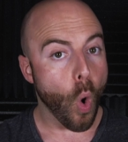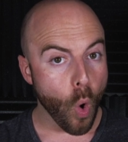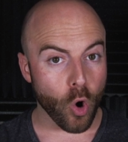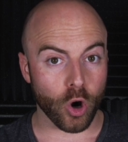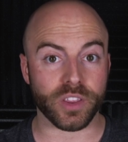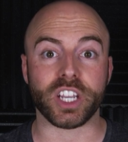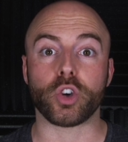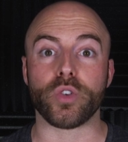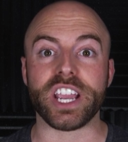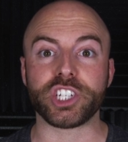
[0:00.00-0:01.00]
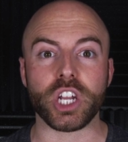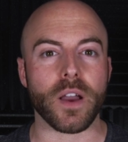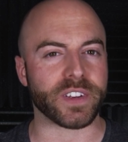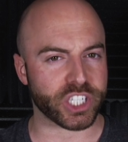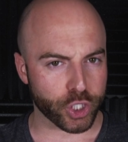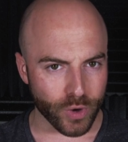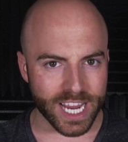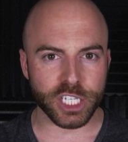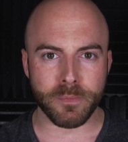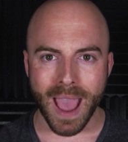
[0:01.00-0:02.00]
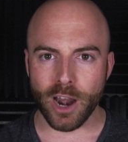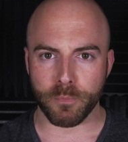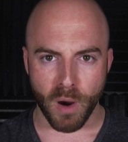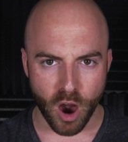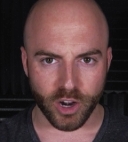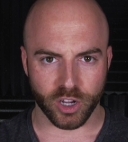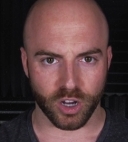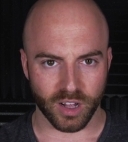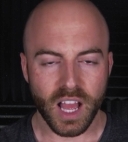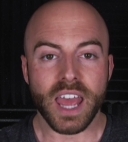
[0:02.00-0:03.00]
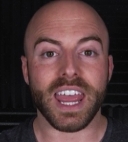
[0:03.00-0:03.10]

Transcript: or the creation of a strange matter particle